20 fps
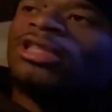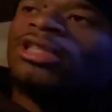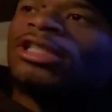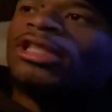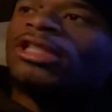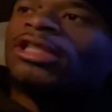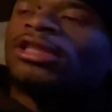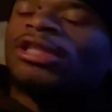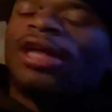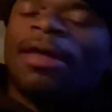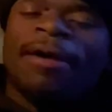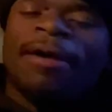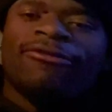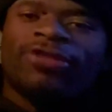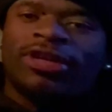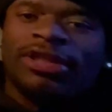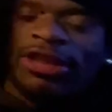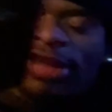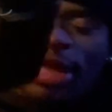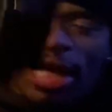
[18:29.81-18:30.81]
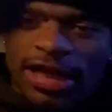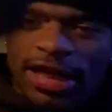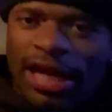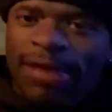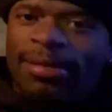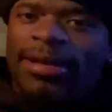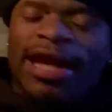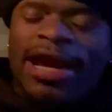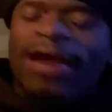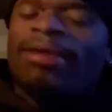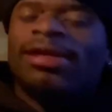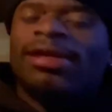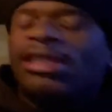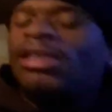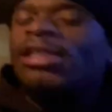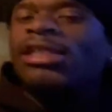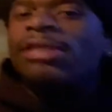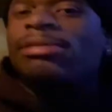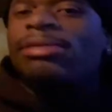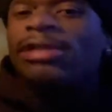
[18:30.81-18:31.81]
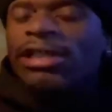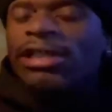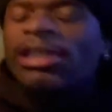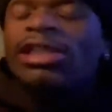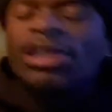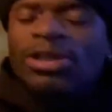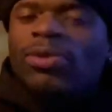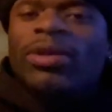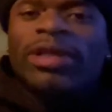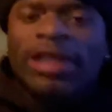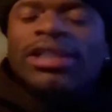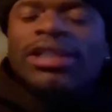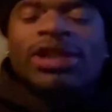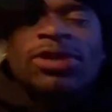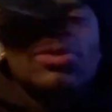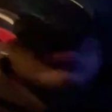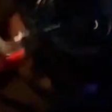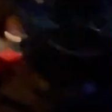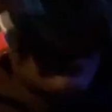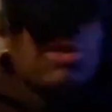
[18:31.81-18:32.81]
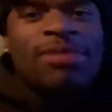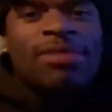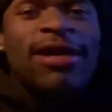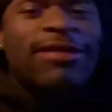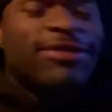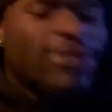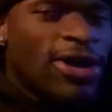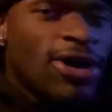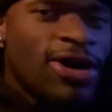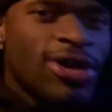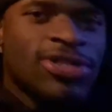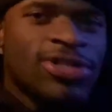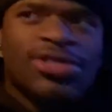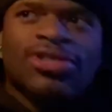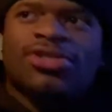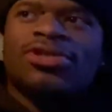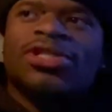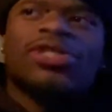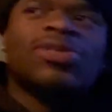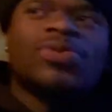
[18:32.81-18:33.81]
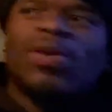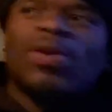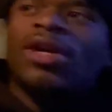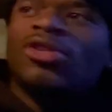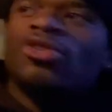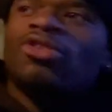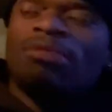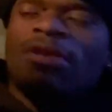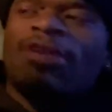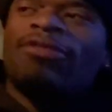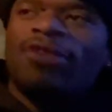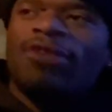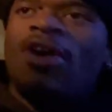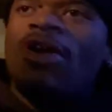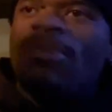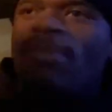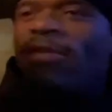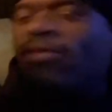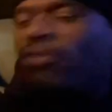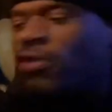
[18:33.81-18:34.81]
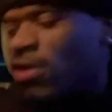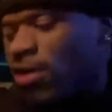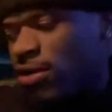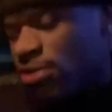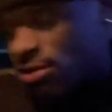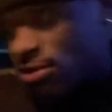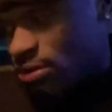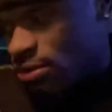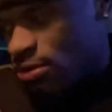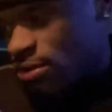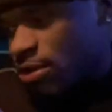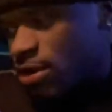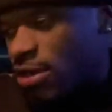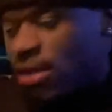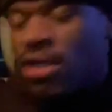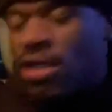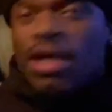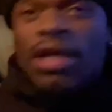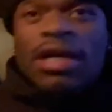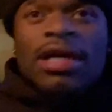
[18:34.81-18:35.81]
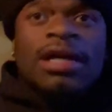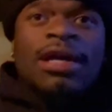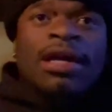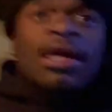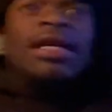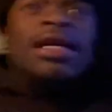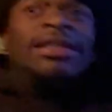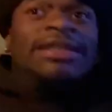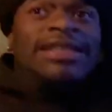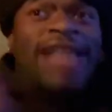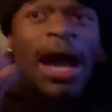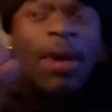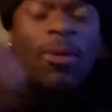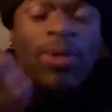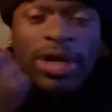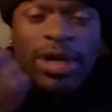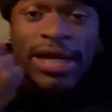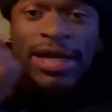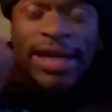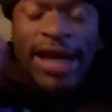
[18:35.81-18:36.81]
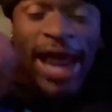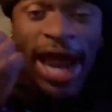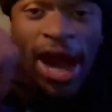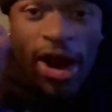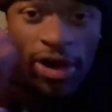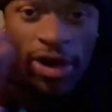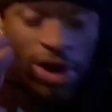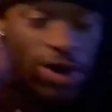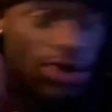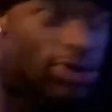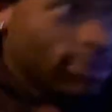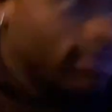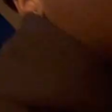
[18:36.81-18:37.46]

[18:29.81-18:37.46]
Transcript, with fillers: know what I'm saying? I'm not gonna tell you what type of camera this is, but this is what this is what I do my vlogs on. This is what I do my all my vlogs on. That one in there though,